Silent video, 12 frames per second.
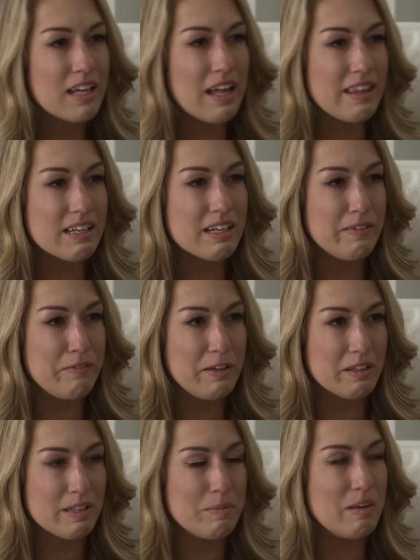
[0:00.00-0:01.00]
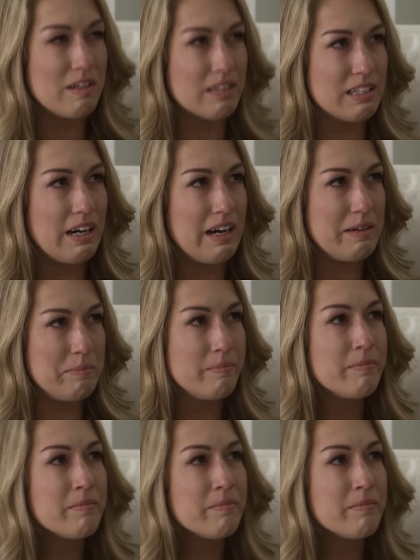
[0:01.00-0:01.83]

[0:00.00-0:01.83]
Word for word: I think I feel him all the time.